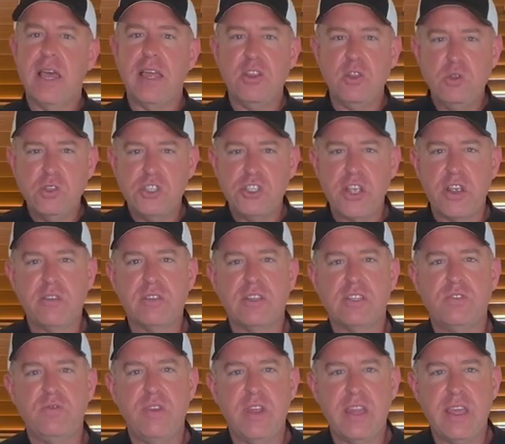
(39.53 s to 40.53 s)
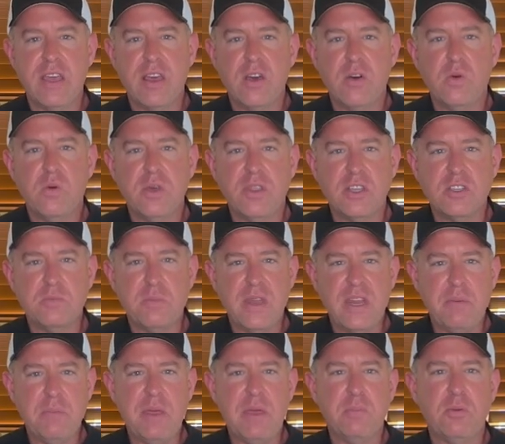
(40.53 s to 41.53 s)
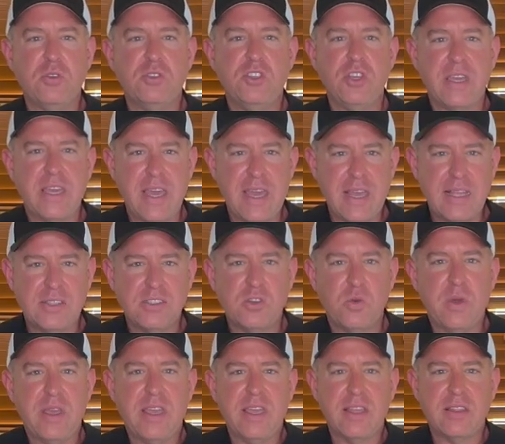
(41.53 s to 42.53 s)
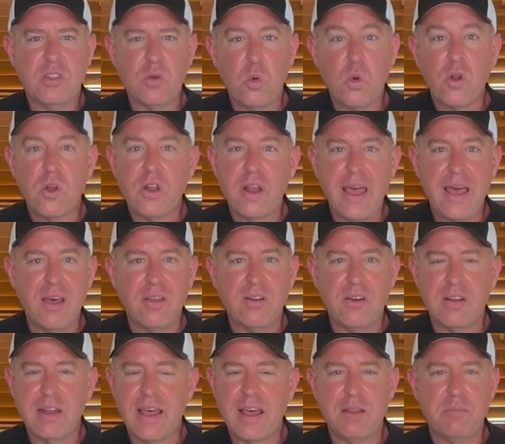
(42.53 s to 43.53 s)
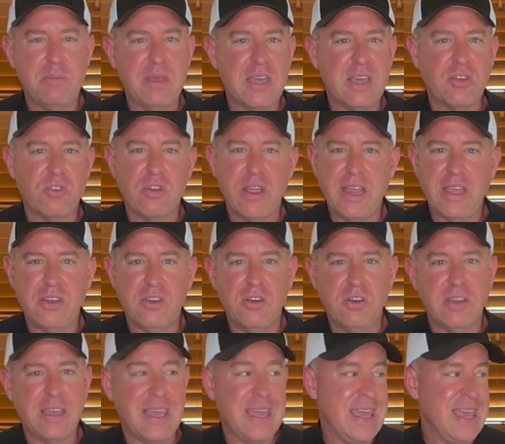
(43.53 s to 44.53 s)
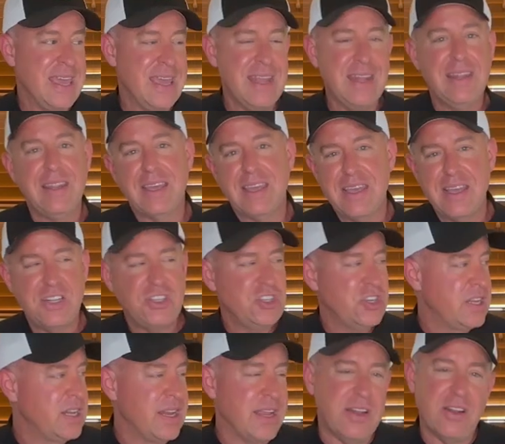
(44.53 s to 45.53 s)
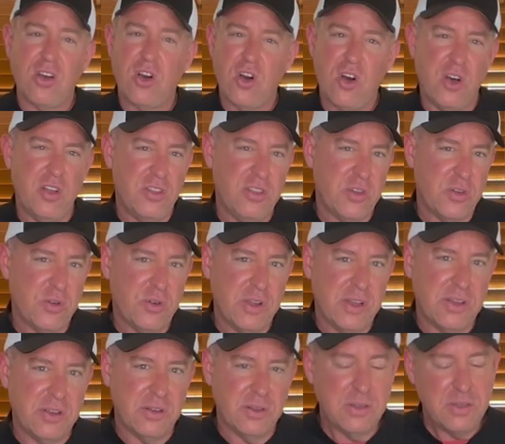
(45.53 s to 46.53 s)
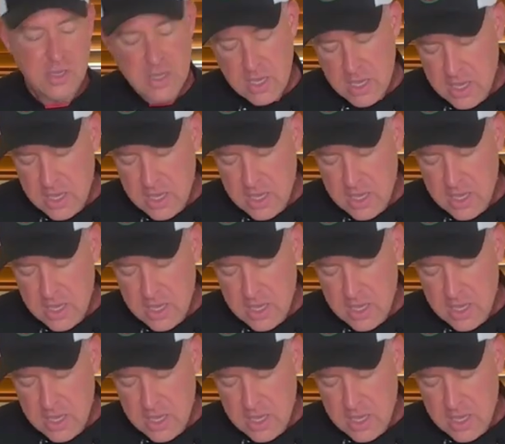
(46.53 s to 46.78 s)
and you share this video with as many people as you can so we can get the word out on how to be a great cook in the kitchen and on the grill.